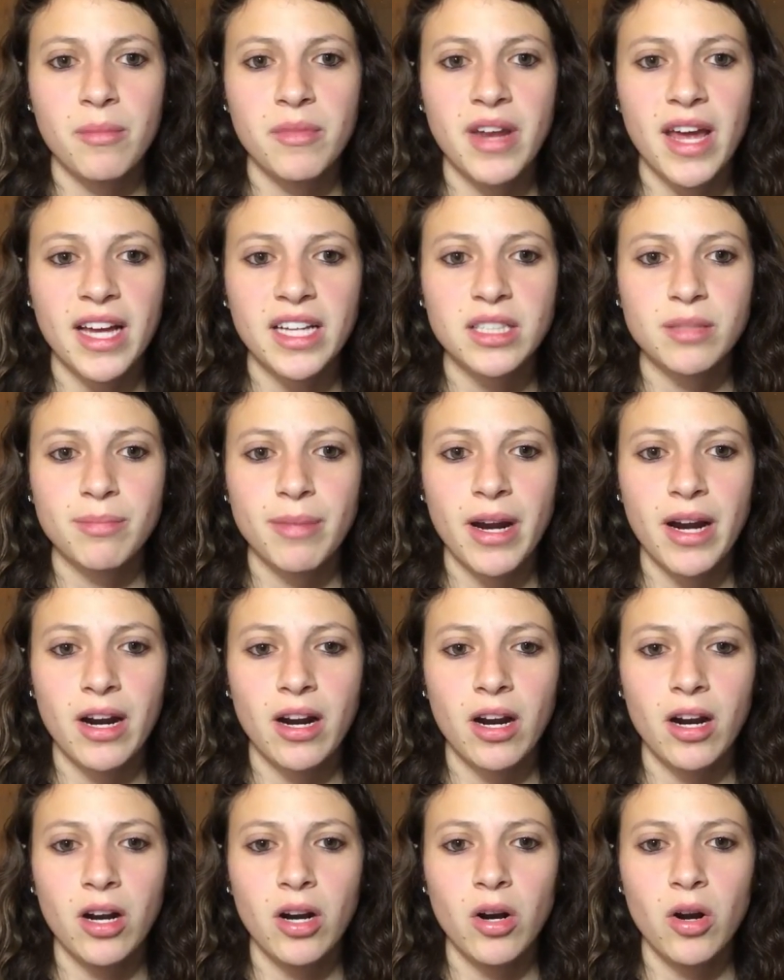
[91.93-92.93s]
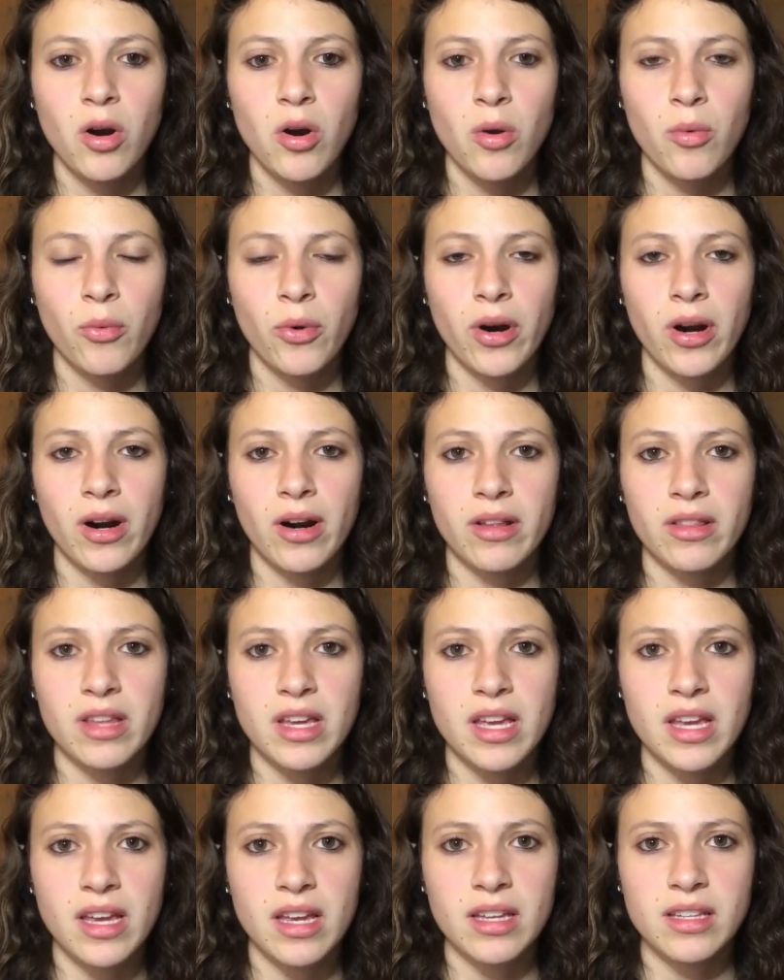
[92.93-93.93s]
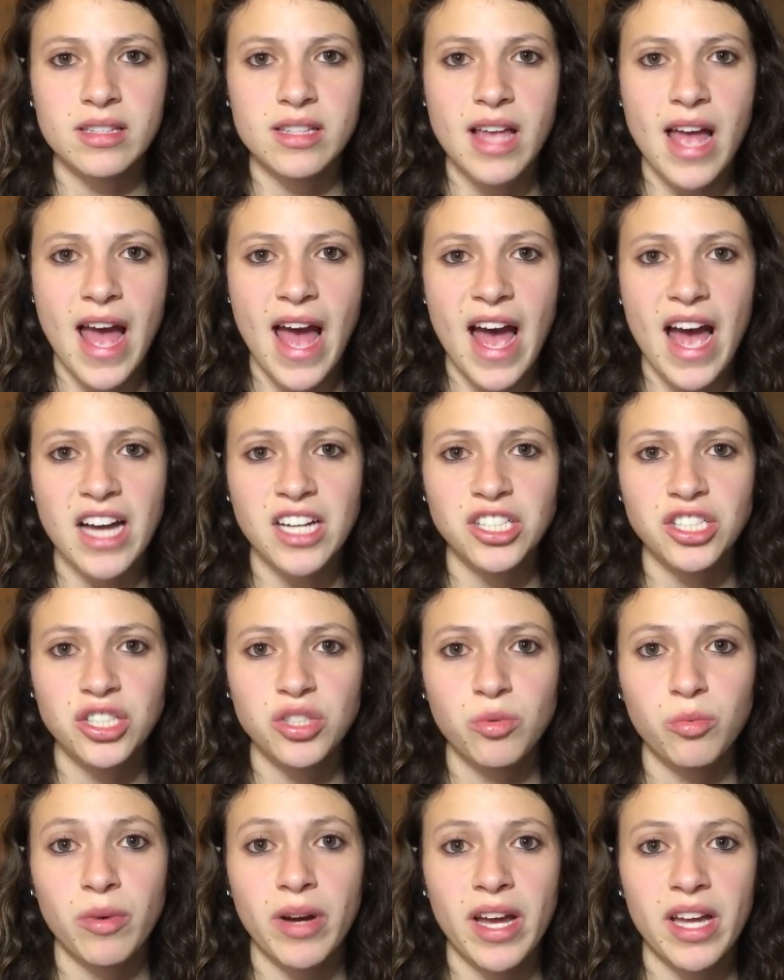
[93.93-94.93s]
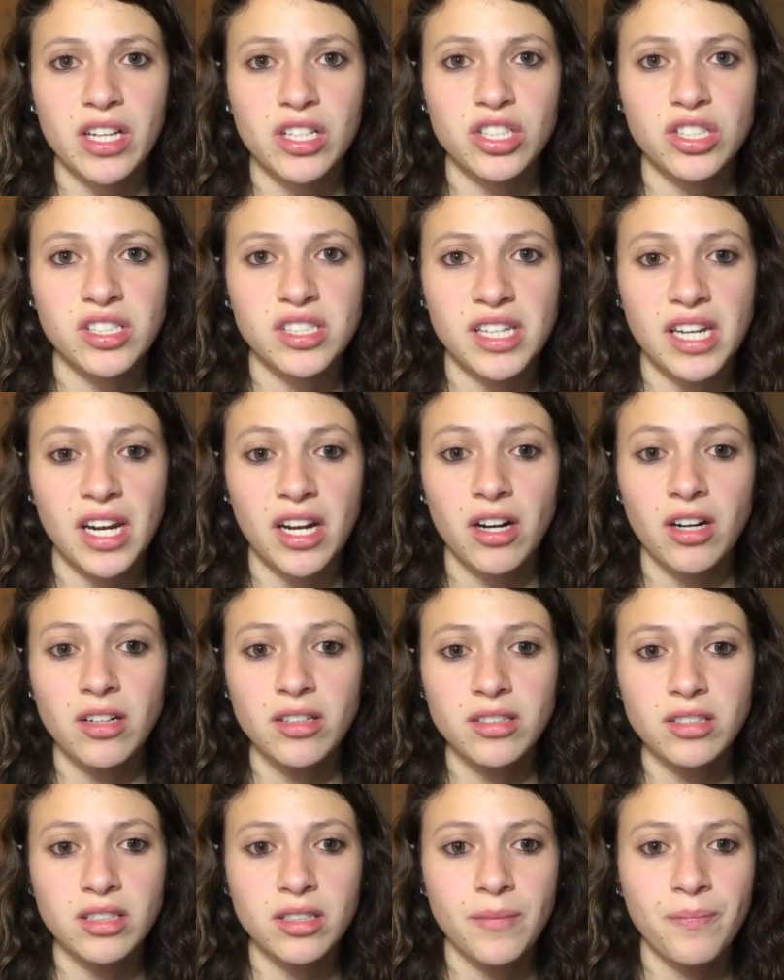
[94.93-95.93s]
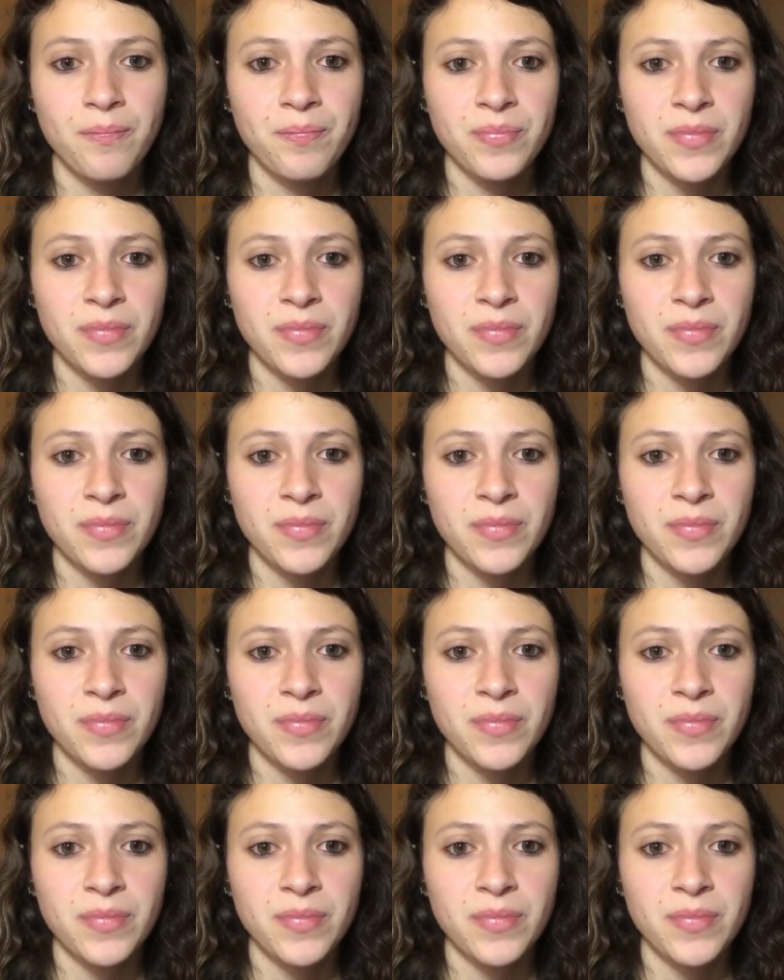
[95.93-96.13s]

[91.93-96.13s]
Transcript: Next pair were these Ash wedge sneakers.